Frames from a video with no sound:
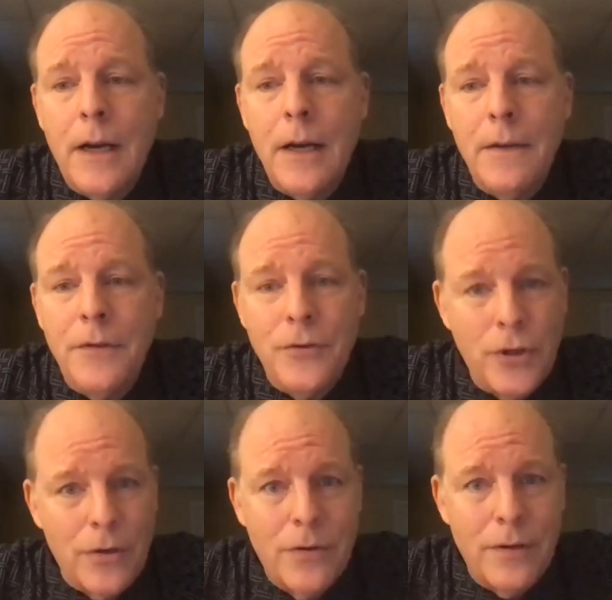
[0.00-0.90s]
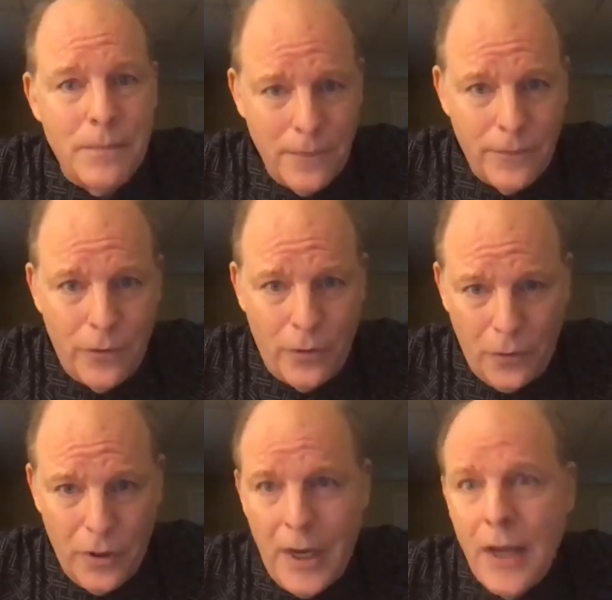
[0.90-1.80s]
if you took the
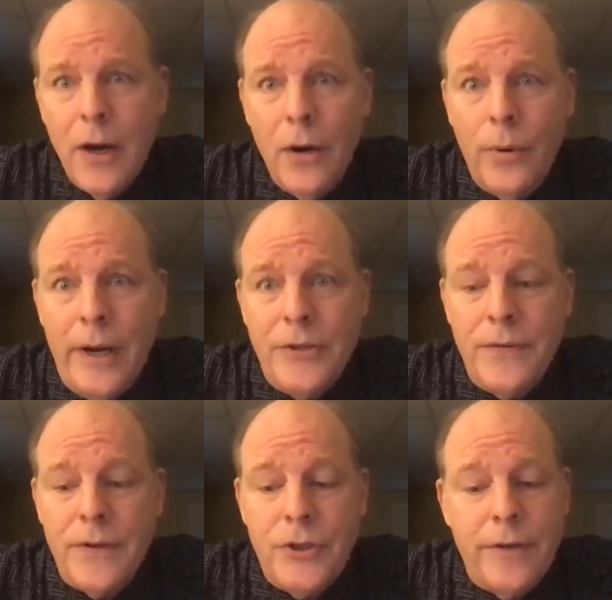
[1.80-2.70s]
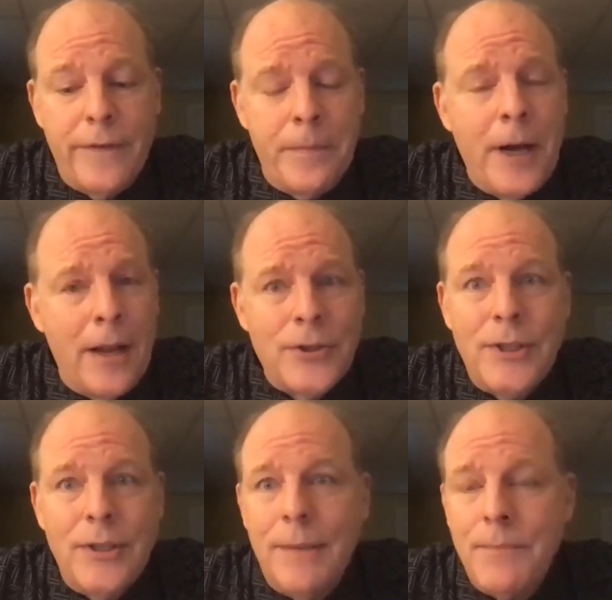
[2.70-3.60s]
full range of conservative
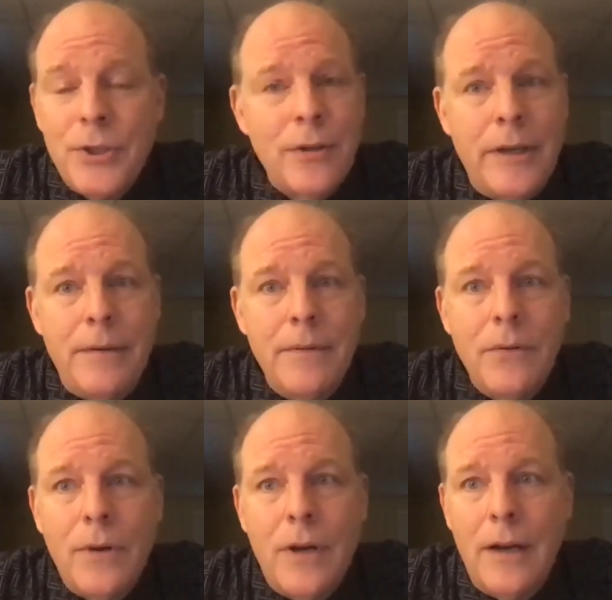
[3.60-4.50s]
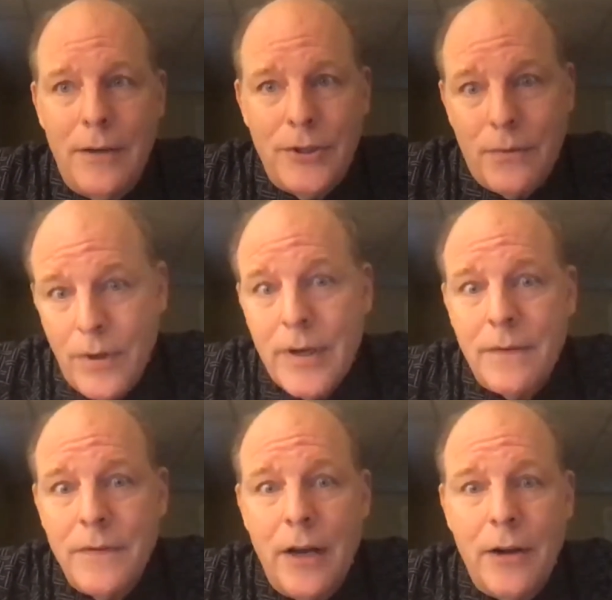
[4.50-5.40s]
policies. I'm certainly, as a
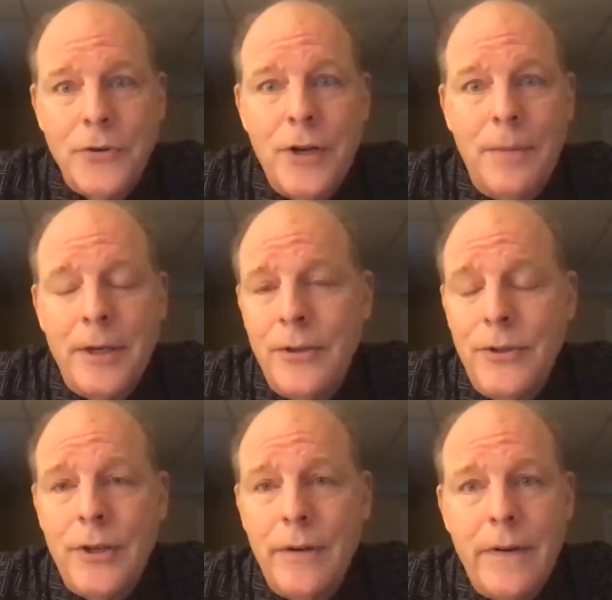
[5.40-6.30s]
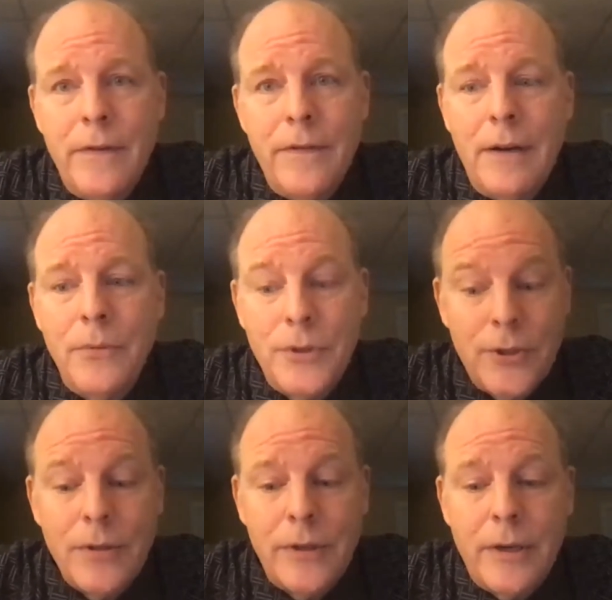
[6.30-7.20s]
critic of Donald Trump and a conservative, I would
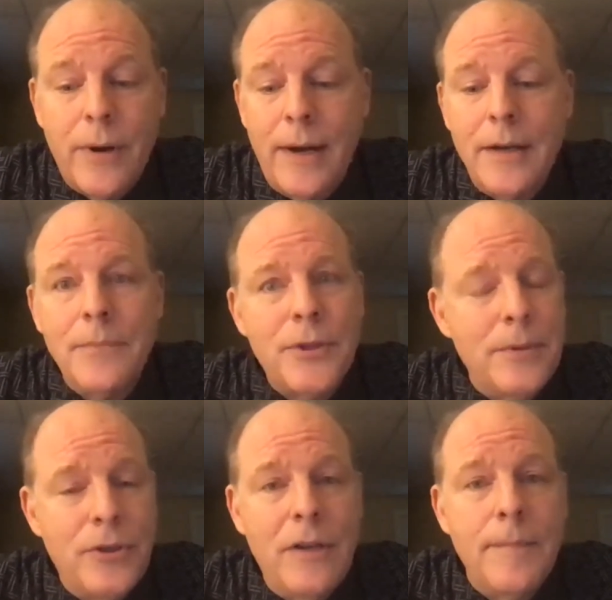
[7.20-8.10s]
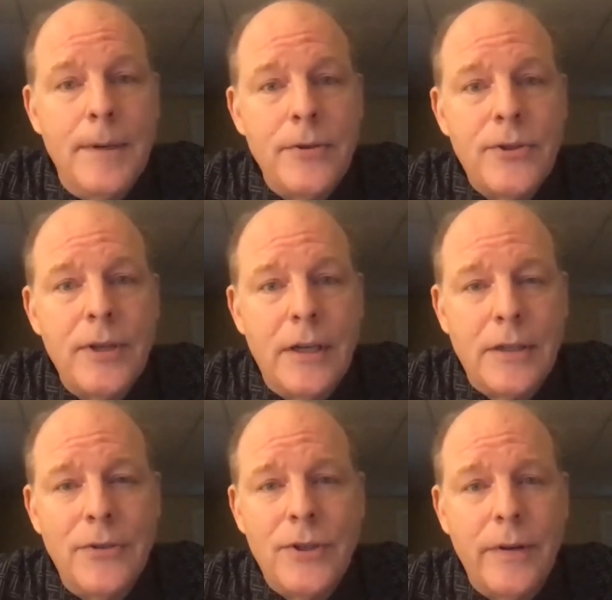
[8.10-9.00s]
certainly grant him some achievements
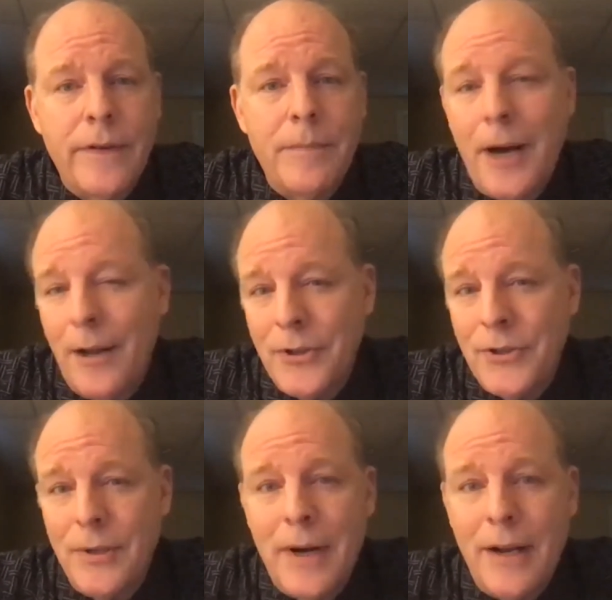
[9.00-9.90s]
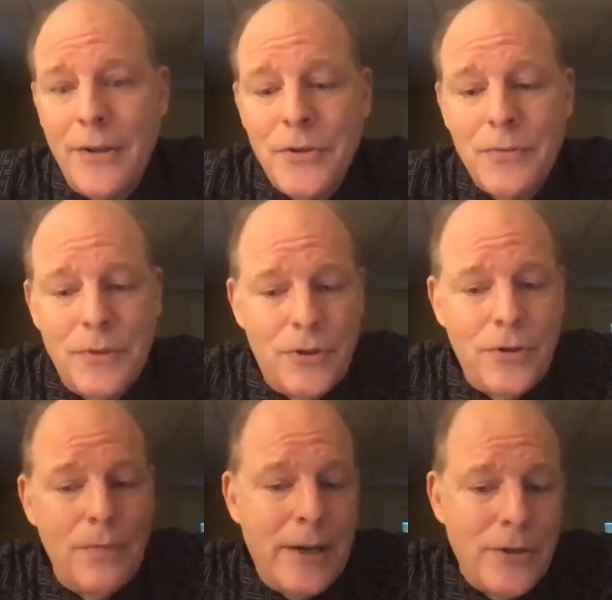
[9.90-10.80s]
on conservative policy grounds,
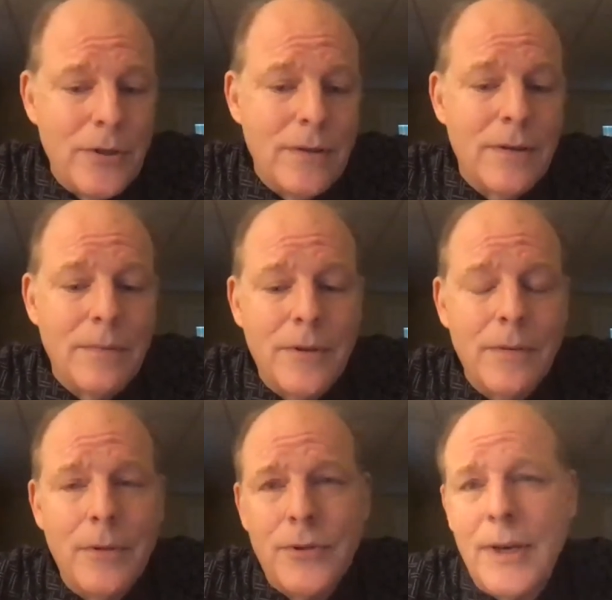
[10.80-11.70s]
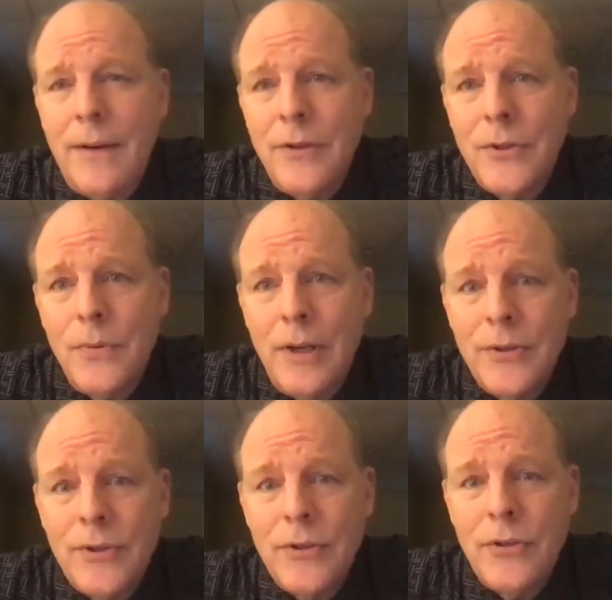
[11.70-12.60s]
which you mentioned, the most obvious
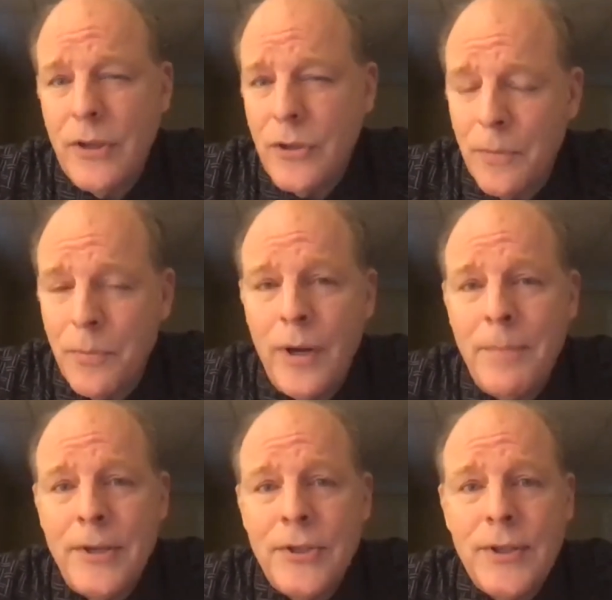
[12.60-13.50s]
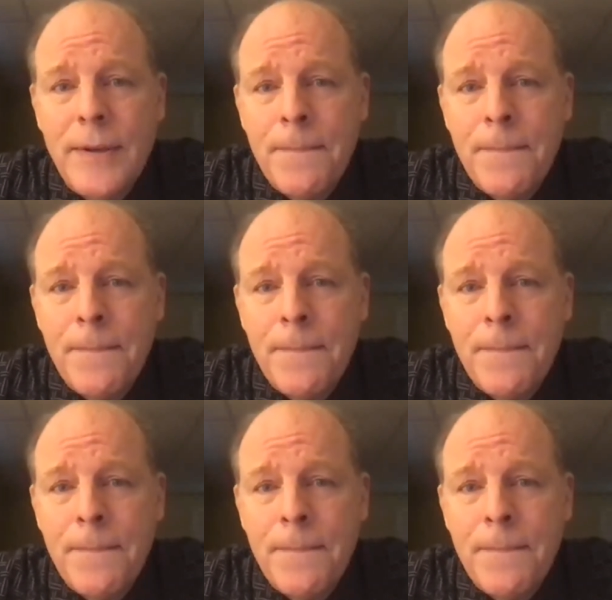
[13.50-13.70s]
ones. Judicial appointments.